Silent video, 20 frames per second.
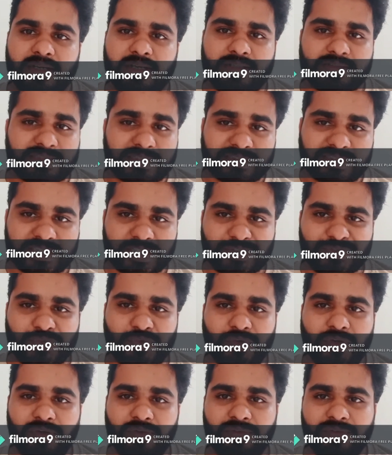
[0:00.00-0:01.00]

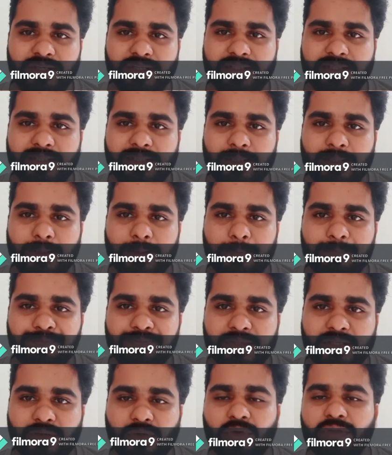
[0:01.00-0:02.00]
successful when they are
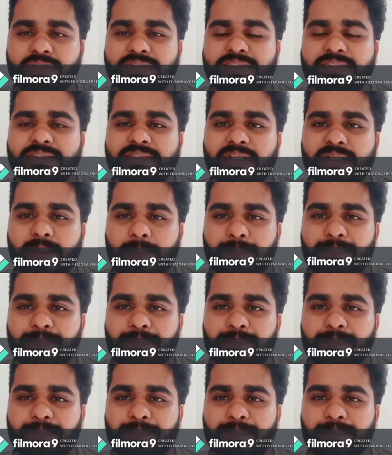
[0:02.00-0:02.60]
crossing the